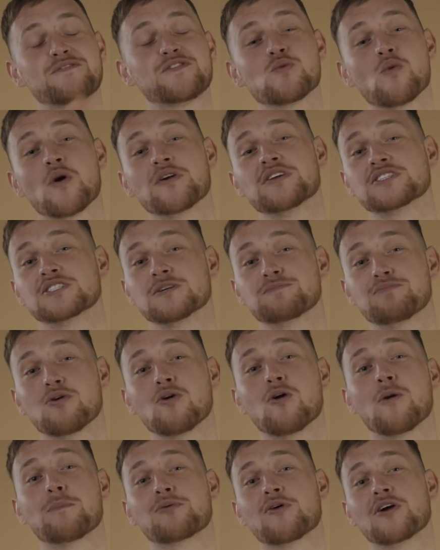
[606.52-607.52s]
If you want to
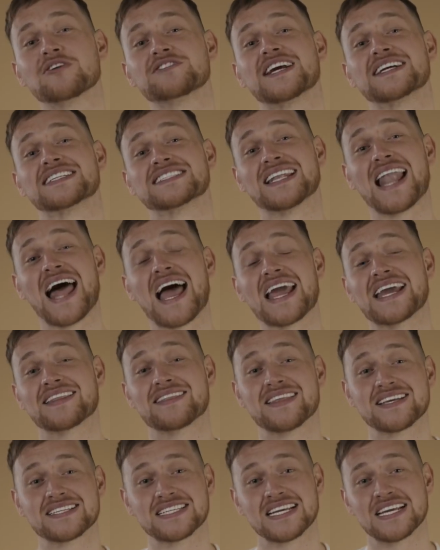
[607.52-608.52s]
support projects
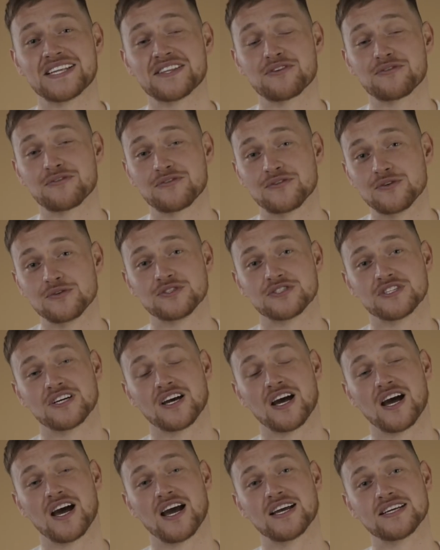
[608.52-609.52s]
like this in the
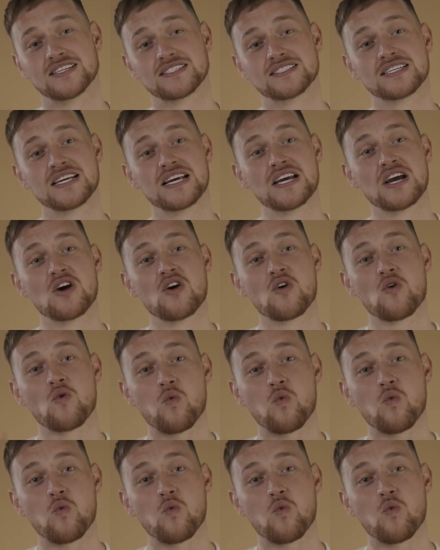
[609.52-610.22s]
future, guys,